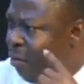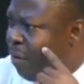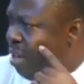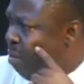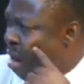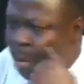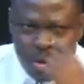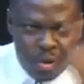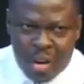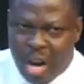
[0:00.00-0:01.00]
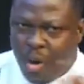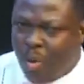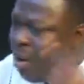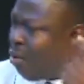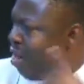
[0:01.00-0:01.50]
fitem
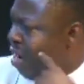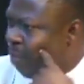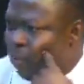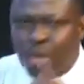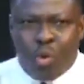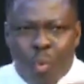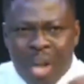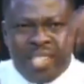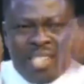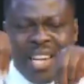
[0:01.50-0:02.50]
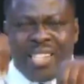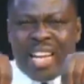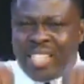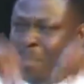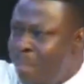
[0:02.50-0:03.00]
so what sense
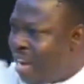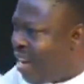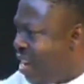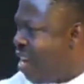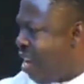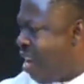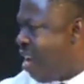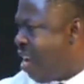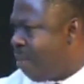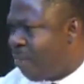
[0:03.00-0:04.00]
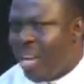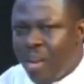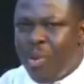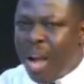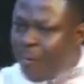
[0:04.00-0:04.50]
does it make?
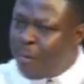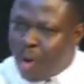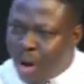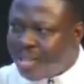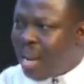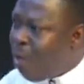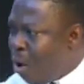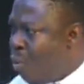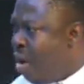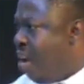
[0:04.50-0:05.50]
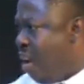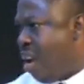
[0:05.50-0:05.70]
We have lost our way,